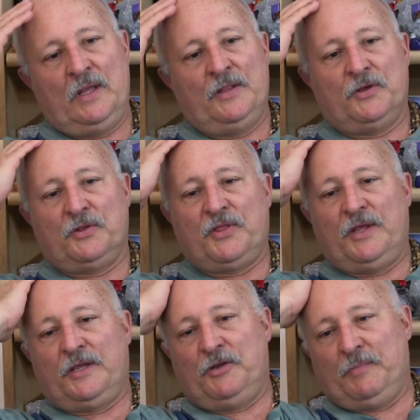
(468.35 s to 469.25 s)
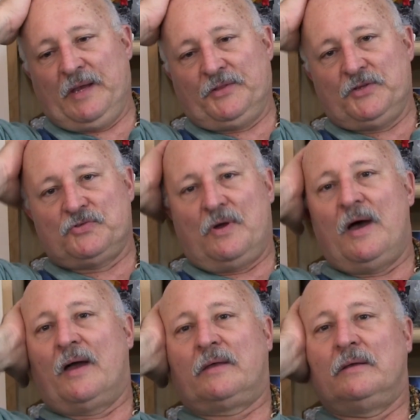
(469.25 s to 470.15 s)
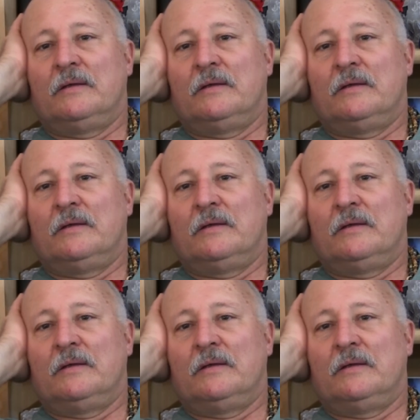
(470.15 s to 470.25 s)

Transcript: and they're thinking about the Drachk.